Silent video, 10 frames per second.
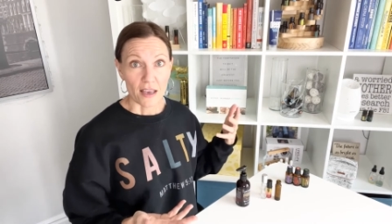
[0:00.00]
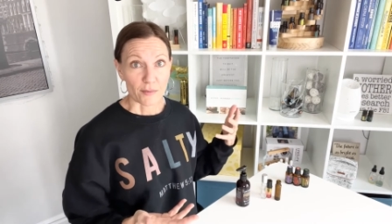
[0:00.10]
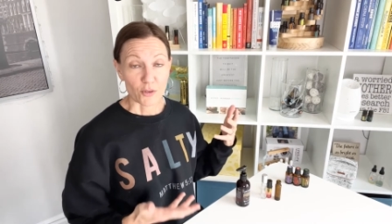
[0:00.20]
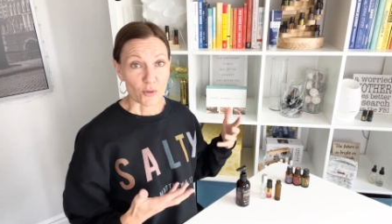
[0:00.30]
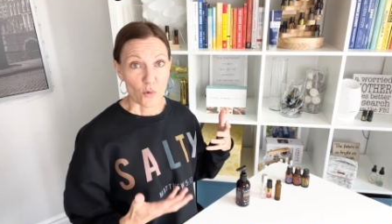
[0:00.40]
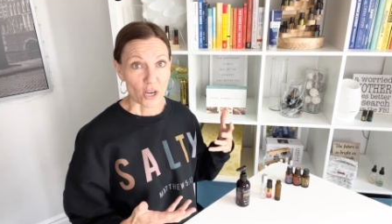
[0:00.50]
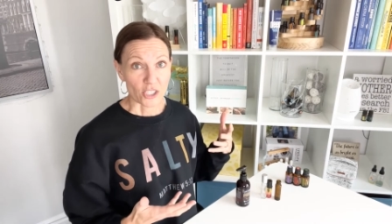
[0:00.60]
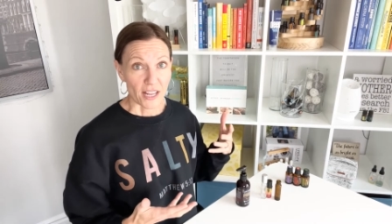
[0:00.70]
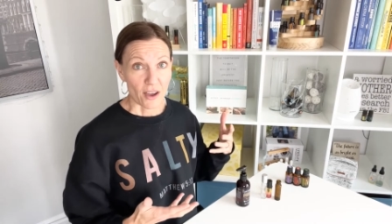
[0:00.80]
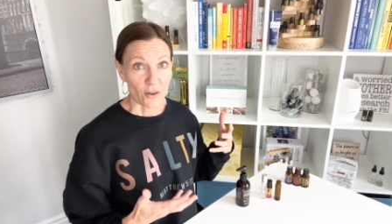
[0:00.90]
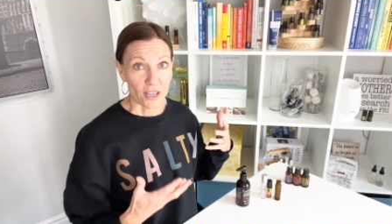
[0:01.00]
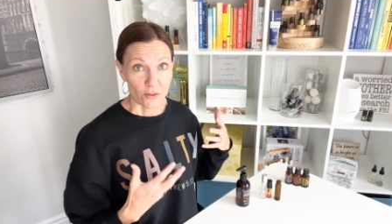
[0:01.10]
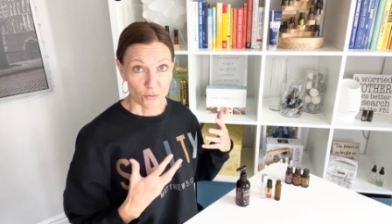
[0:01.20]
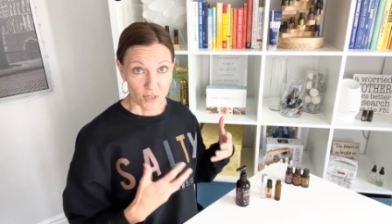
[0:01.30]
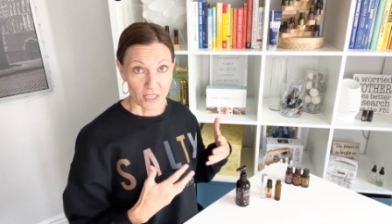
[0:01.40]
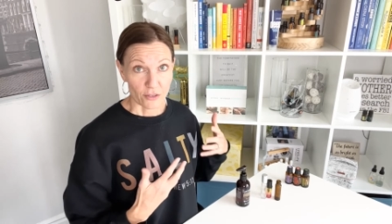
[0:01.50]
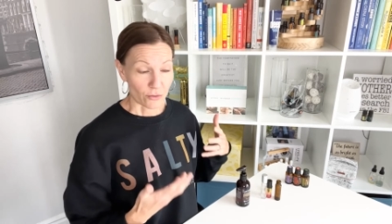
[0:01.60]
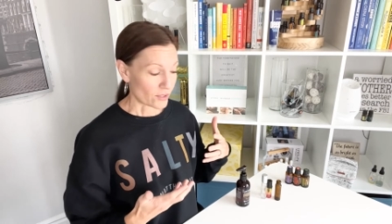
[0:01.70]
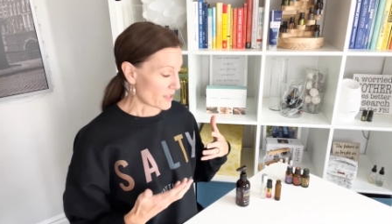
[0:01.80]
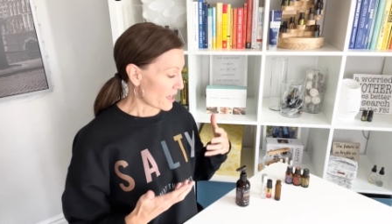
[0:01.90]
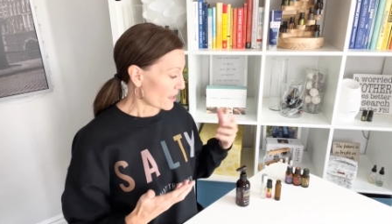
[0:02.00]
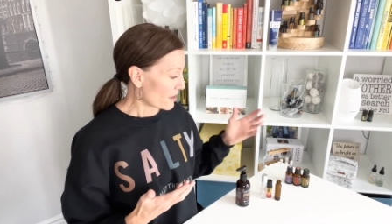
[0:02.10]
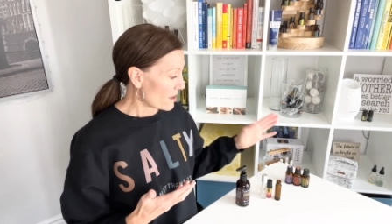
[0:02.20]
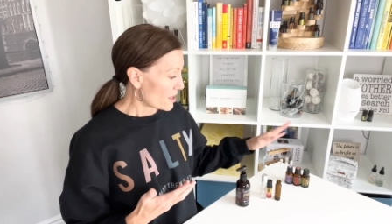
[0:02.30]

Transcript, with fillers: you can wash it out and reuse that.